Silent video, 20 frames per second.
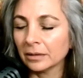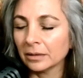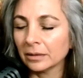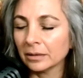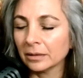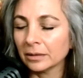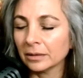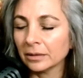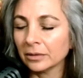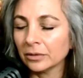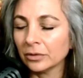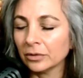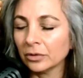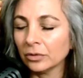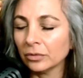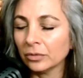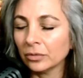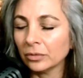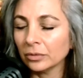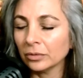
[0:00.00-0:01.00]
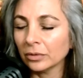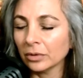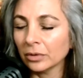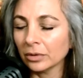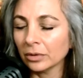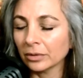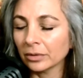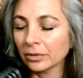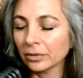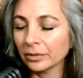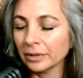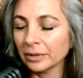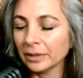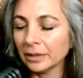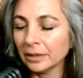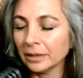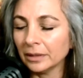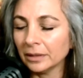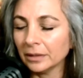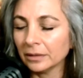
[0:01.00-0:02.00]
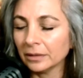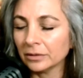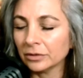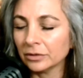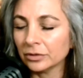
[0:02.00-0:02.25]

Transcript: and no longer needing